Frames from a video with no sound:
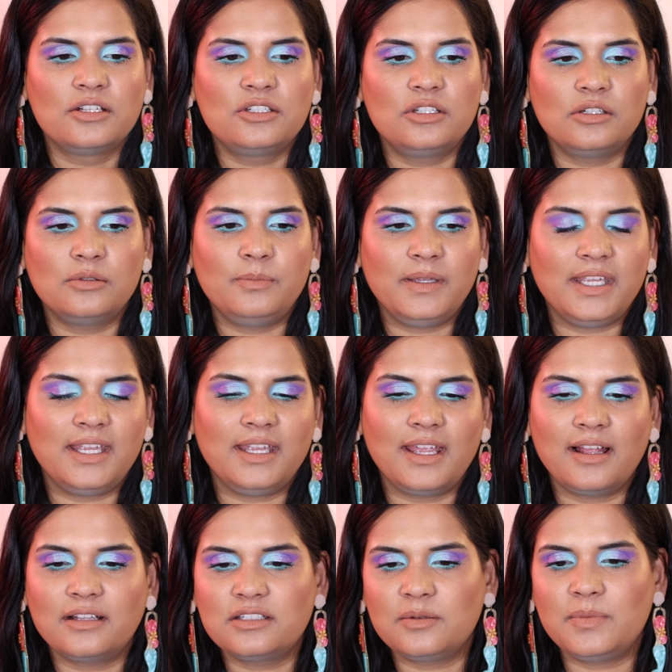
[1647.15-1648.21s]
to be
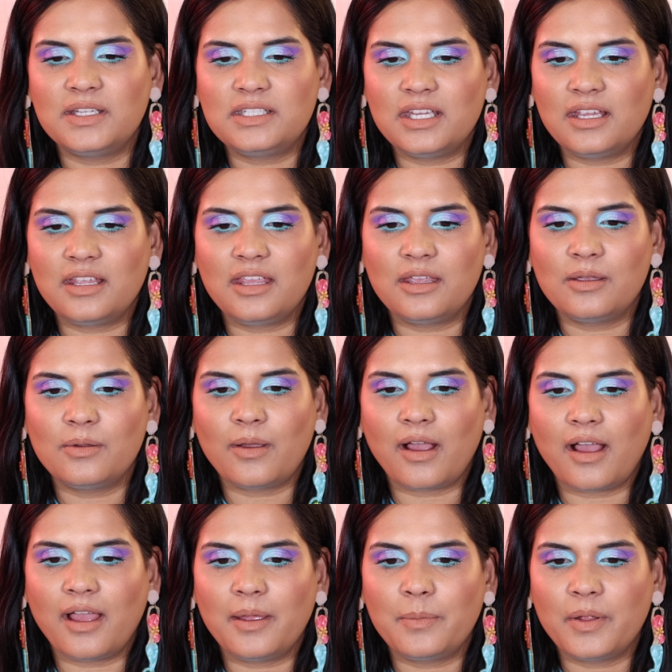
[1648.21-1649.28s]
L G B T Q
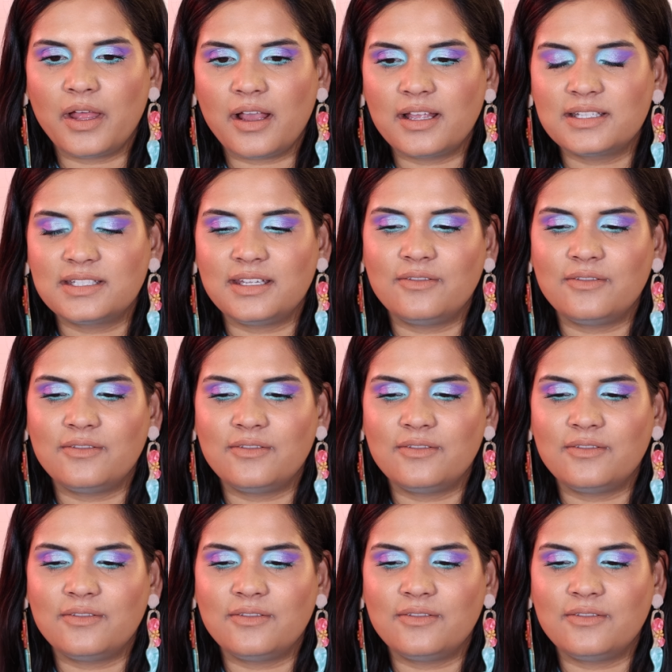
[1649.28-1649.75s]
I plus,